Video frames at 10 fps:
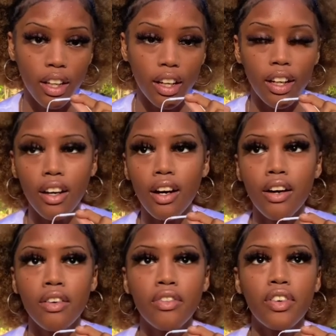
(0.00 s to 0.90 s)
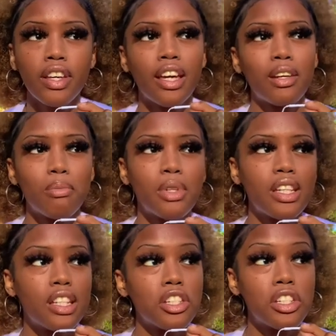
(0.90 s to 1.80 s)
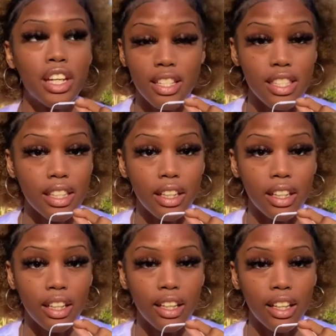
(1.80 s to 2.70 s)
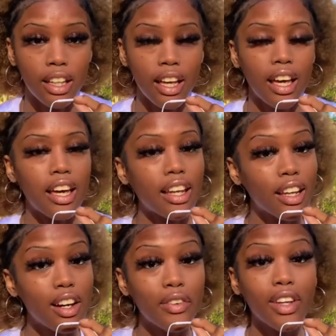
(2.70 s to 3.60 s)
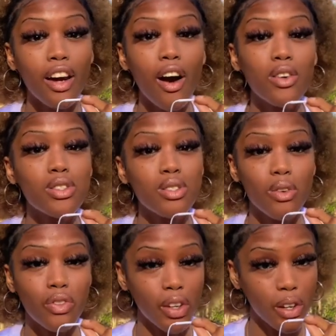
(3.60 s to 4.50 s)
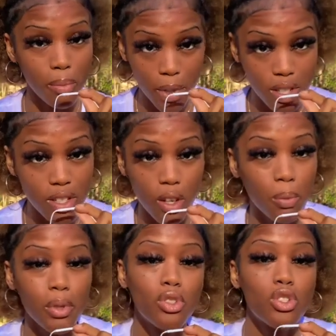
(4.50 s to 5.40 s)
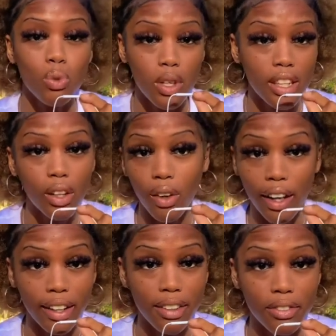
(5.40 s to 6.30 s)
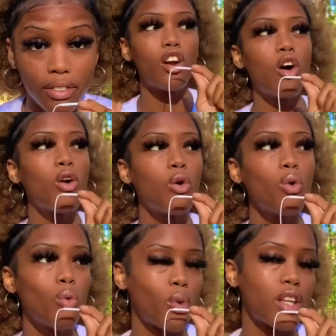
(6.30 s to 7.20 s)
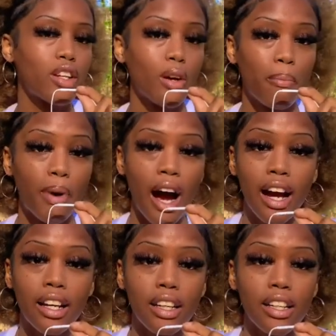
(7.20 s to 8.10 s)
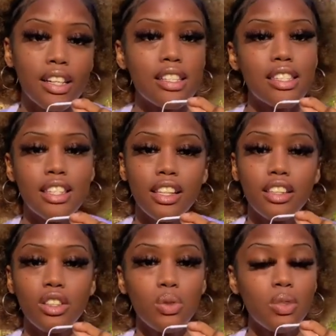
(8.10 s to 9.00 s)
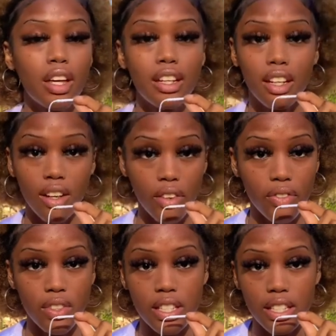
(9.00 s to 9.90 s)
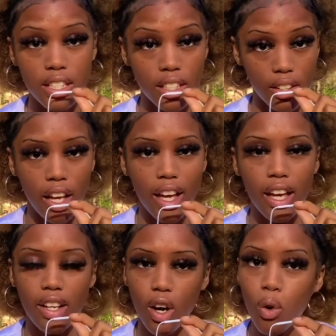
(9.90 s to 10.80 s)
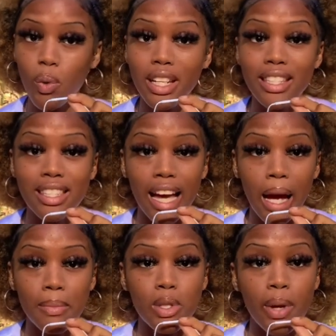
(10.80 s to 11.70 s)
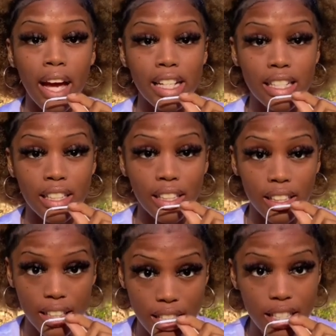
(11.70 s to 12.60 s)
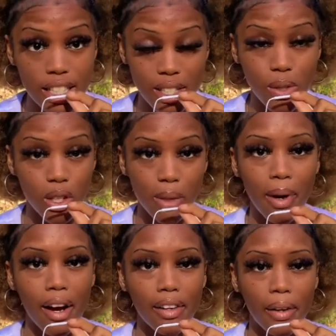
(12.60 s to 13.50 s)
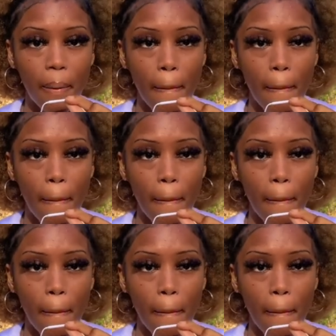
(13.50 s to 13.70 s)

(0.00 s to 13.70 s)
Love can be enchanting. And love can also very much so put you in the grave. Know when your body is telling you that enough is enough, and know when it's time to actually listen to your body.